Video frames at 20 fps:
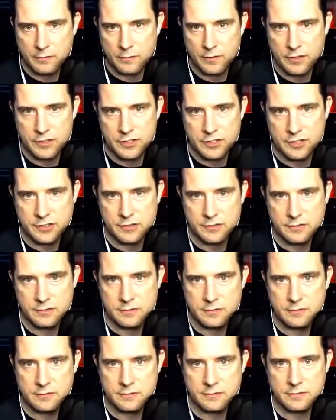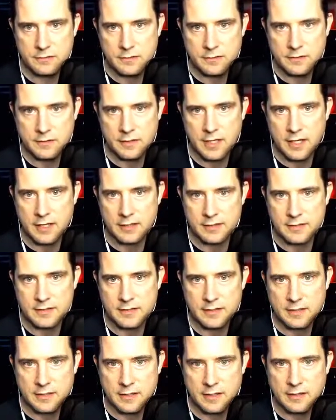which, yeah, you can
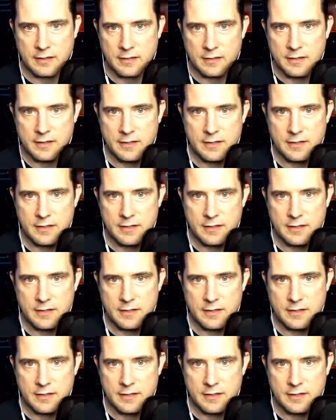see it there.